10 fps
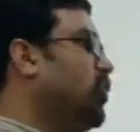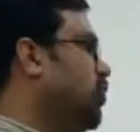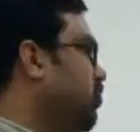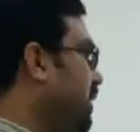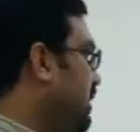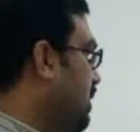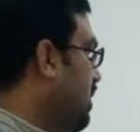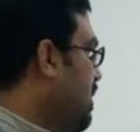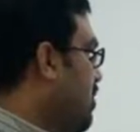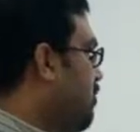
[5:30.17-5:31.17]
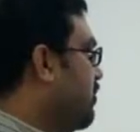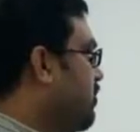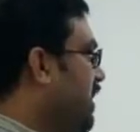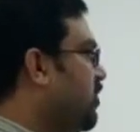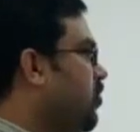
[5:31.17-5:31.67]
What should be the
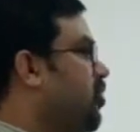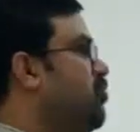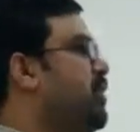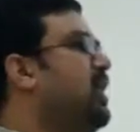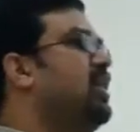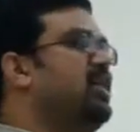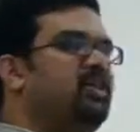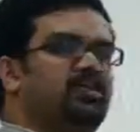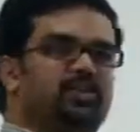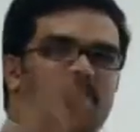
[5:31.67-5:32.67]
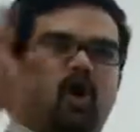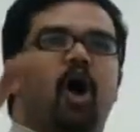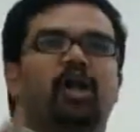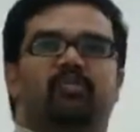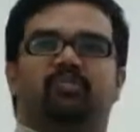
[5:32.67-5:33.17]
strength of the pillars, the
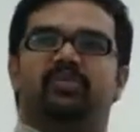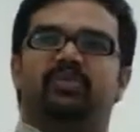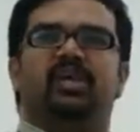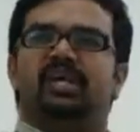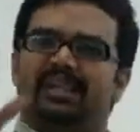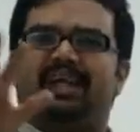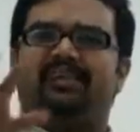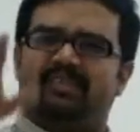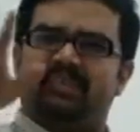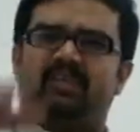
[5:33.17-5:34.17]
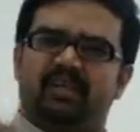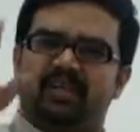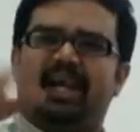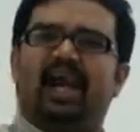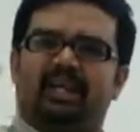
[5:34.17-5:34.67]
columns? There is
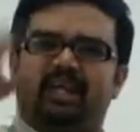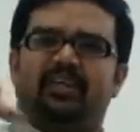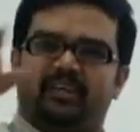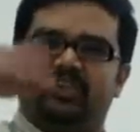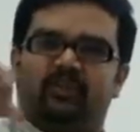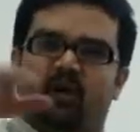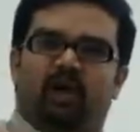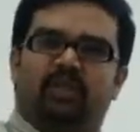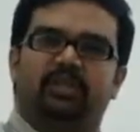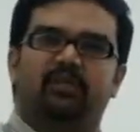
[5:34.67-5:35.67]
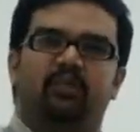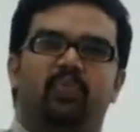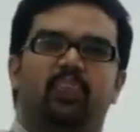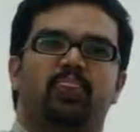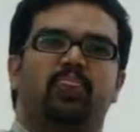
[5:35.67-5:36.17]
calculations involved.
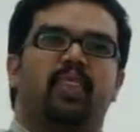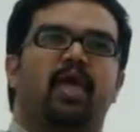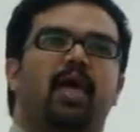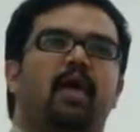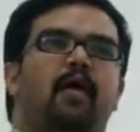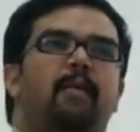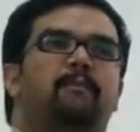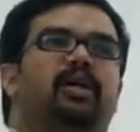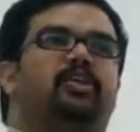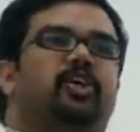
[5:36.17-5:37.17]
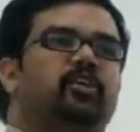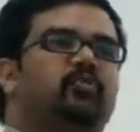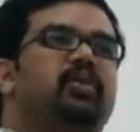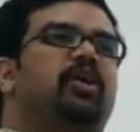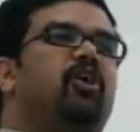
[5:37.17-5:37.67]
But
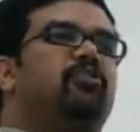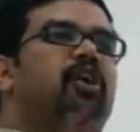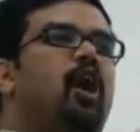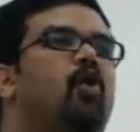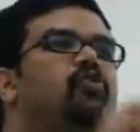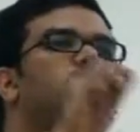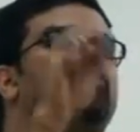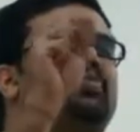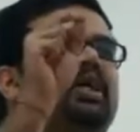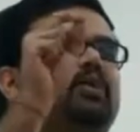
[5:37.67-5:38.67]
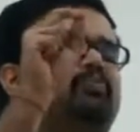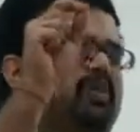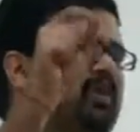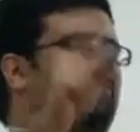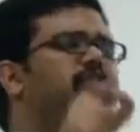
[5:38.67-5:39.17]
just because a house is built
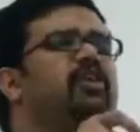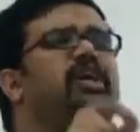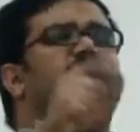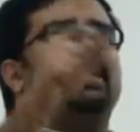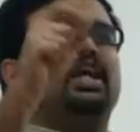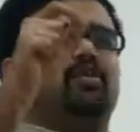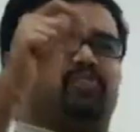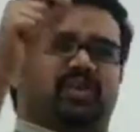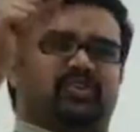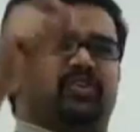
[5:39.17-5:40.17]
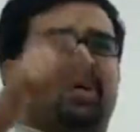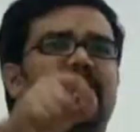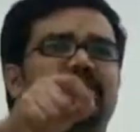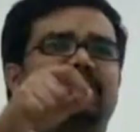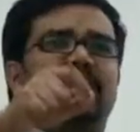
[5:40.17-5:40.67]
perfectly and
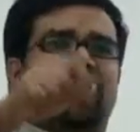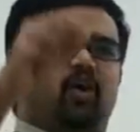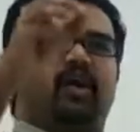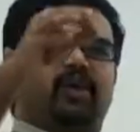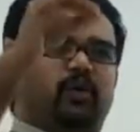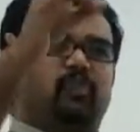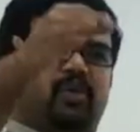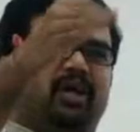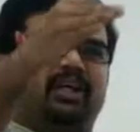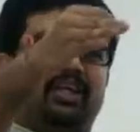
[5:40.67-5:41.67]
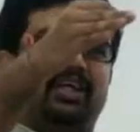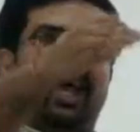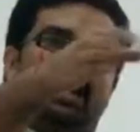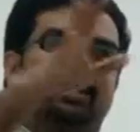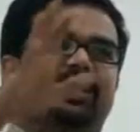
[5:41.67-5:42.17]
precisely according to a particular
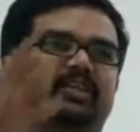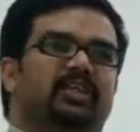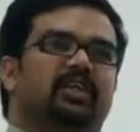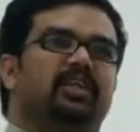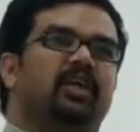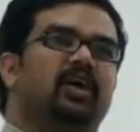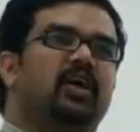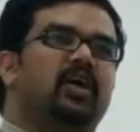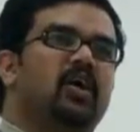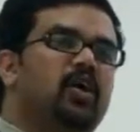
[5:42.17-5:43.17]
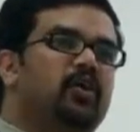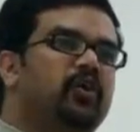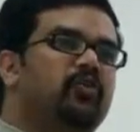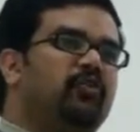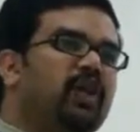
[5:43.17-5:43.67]
calculation,
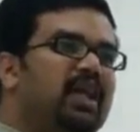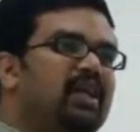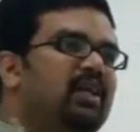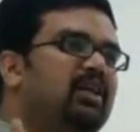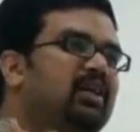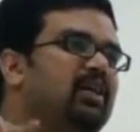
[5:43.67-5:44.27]
do you feel